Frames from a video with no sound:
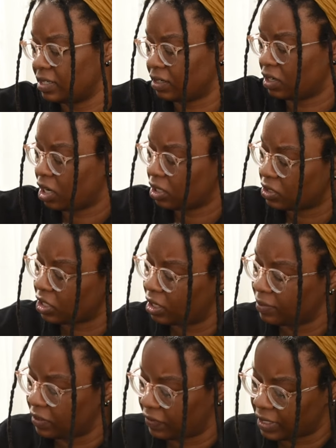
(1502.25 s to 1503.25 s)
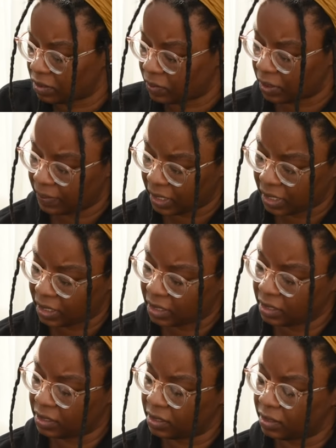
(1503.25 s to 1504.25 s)
a long-term investment
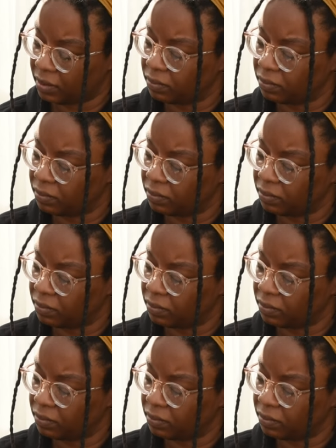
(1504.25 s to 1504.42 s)
because